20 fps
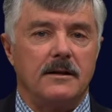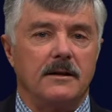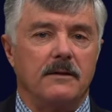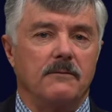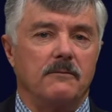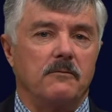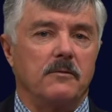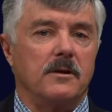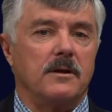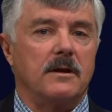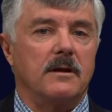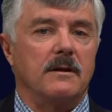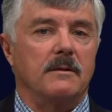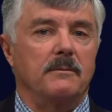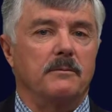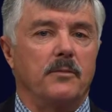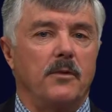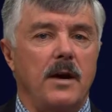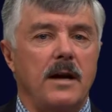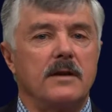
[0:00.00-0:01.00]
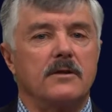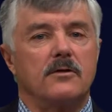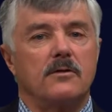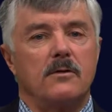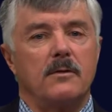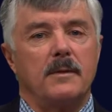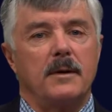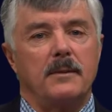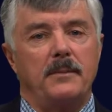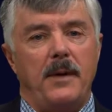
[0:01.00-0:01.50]
and with the
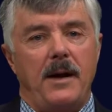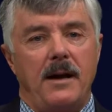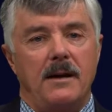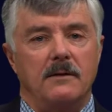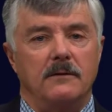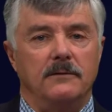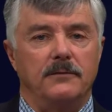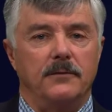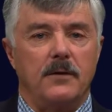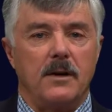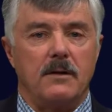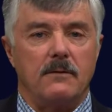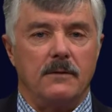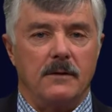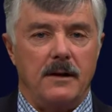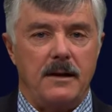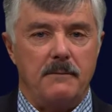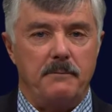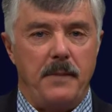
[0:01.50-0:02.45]
brainstorming panel frequently